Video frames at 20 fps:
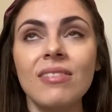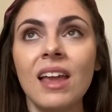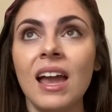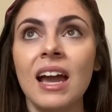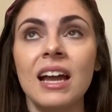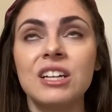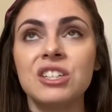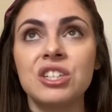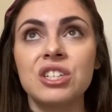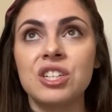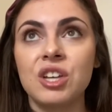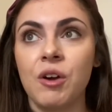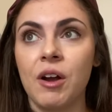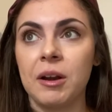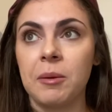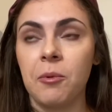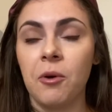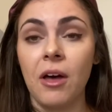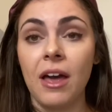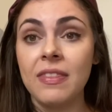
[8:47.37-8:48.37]
It's just
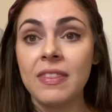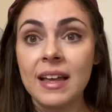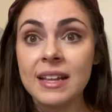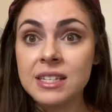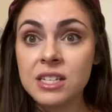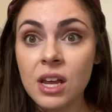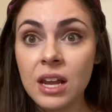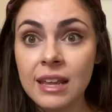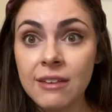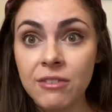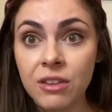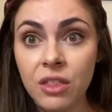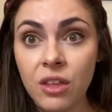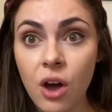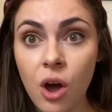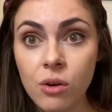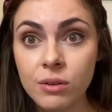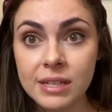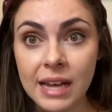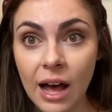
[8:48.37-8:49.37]
incredible. And that's not even the
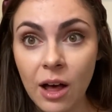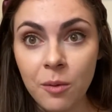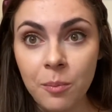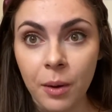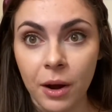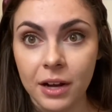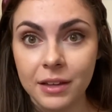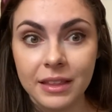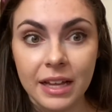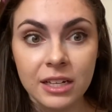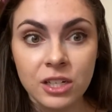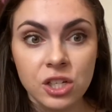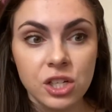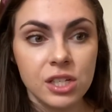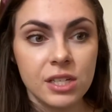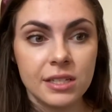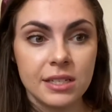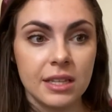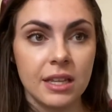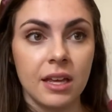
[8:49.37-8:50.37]
hotel part. That's
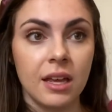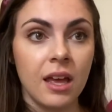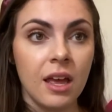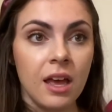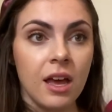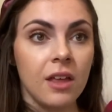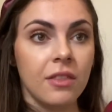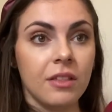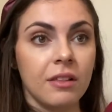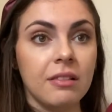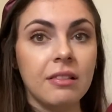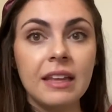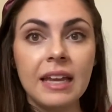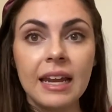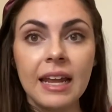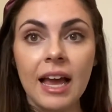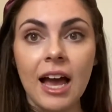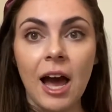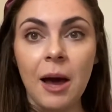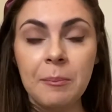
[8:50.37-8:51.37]
just the
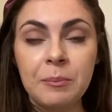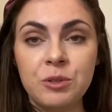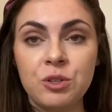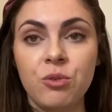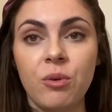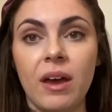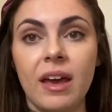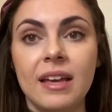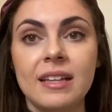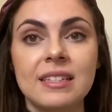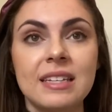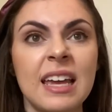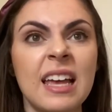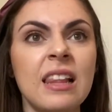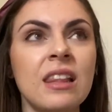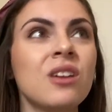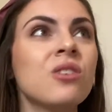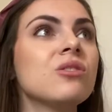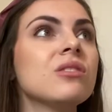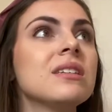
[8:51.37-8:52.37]
leading up to it. It's like a
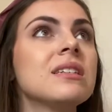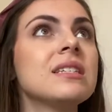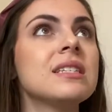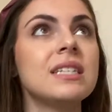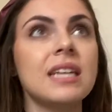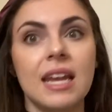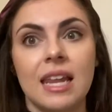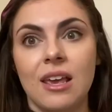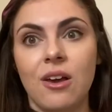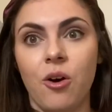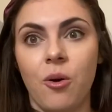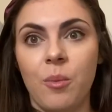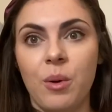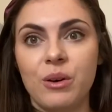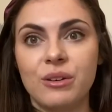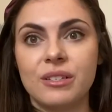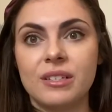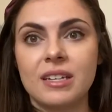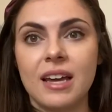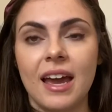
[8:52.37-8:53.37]
little city
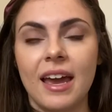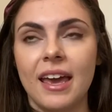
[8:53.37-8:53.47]
almost.